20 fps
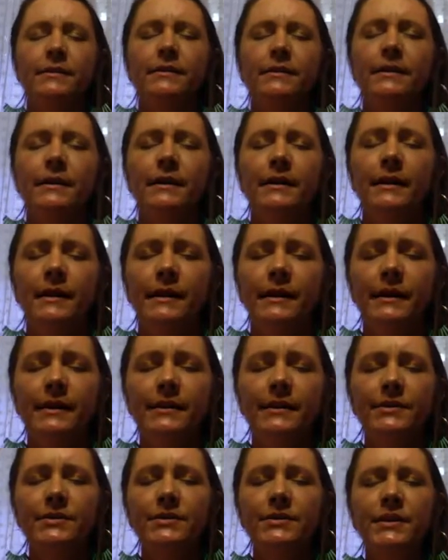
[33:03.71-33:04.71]
And
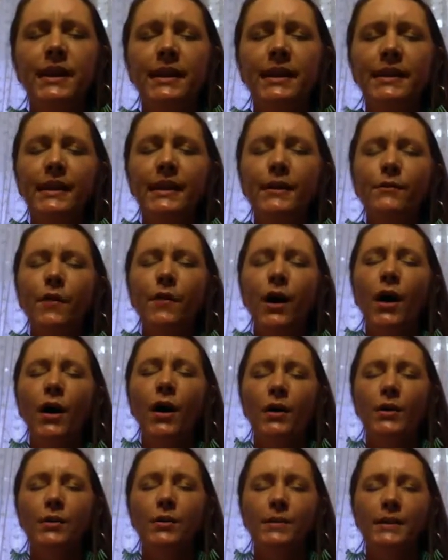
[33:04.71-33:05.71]
there's nothing
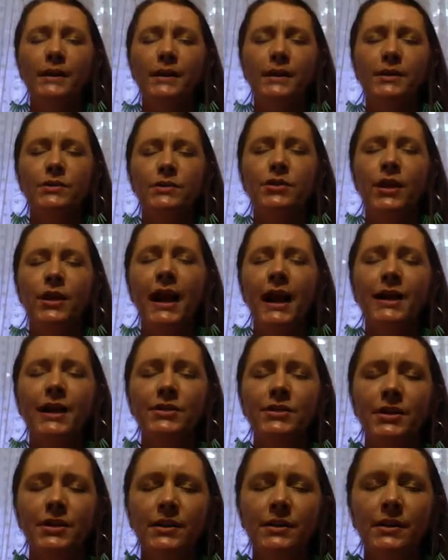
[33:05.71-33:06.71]
wrong with
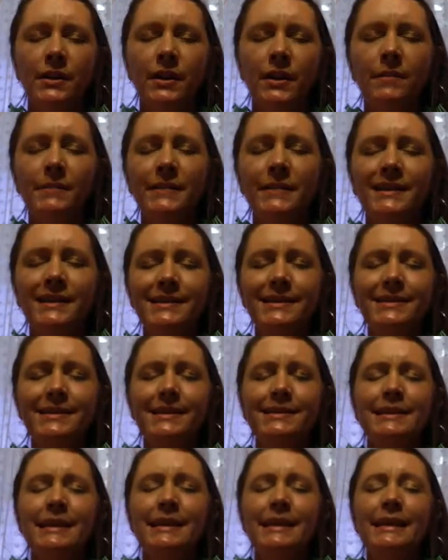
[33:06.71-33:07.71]
contraction, but this
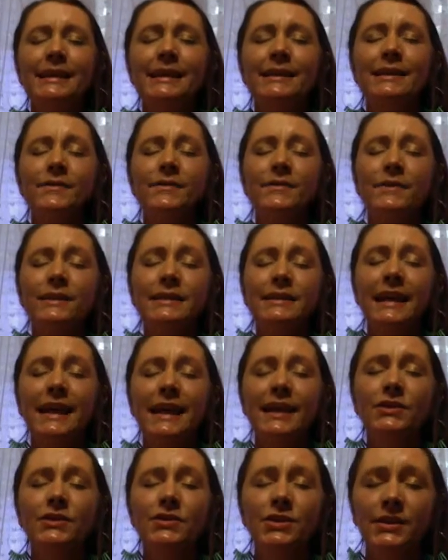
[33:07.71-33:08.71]
is the
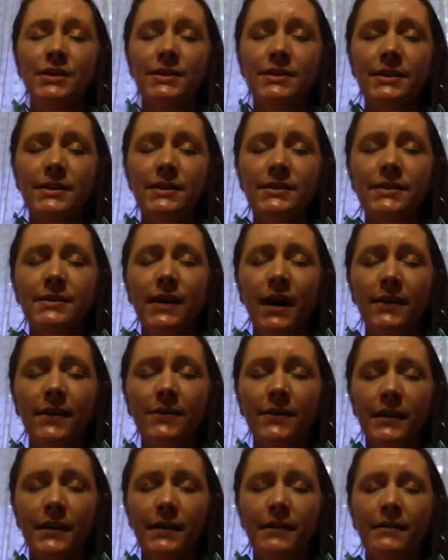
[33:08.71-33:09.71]
invitation to
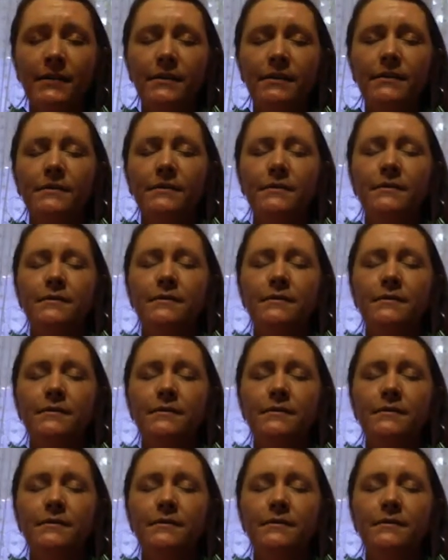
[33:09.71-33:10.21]
soften.